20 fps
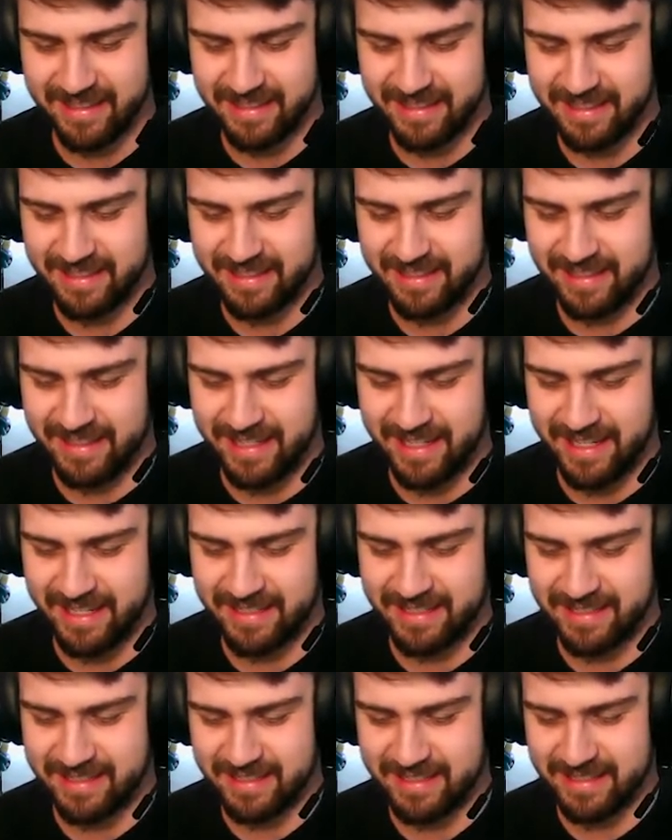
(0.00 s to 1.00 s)

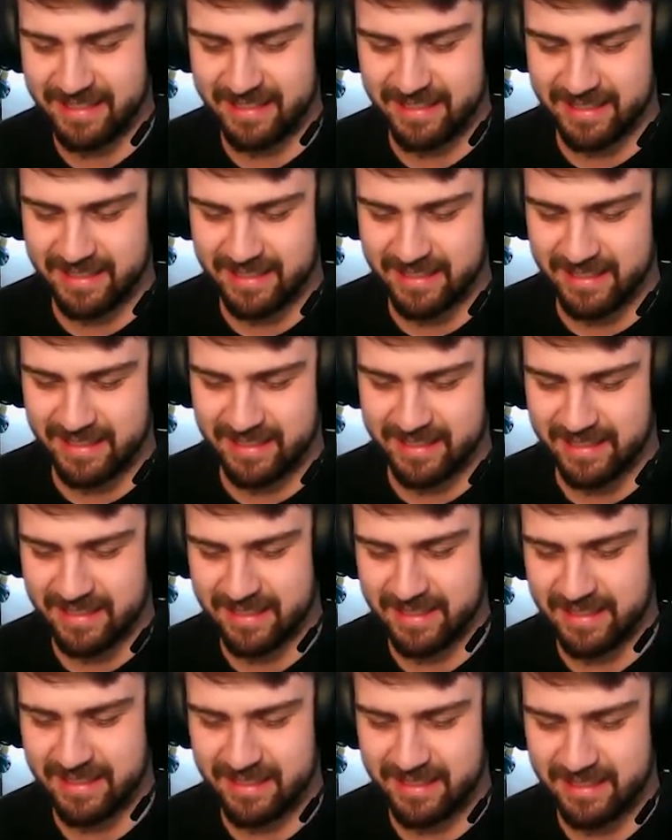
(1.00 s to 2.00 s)

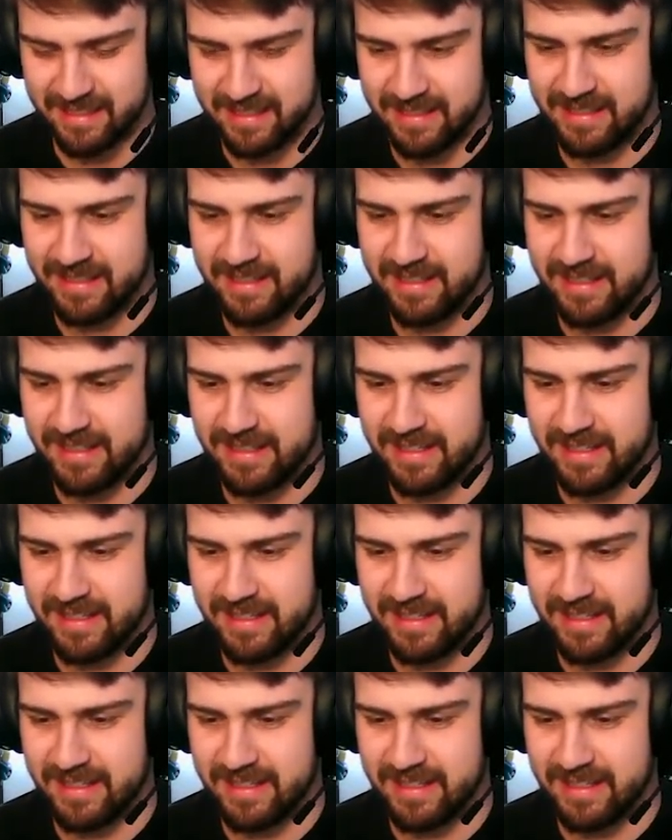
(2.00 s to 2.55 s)
(not speaking)